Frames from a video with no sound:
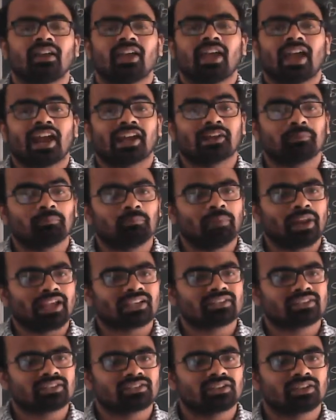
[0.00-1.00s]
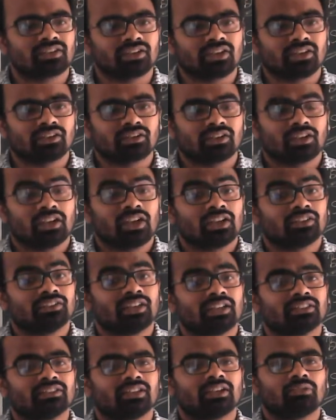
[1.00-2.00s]
and breaks the circuit,
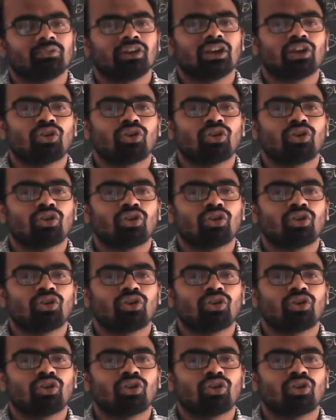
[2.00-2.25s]
then there will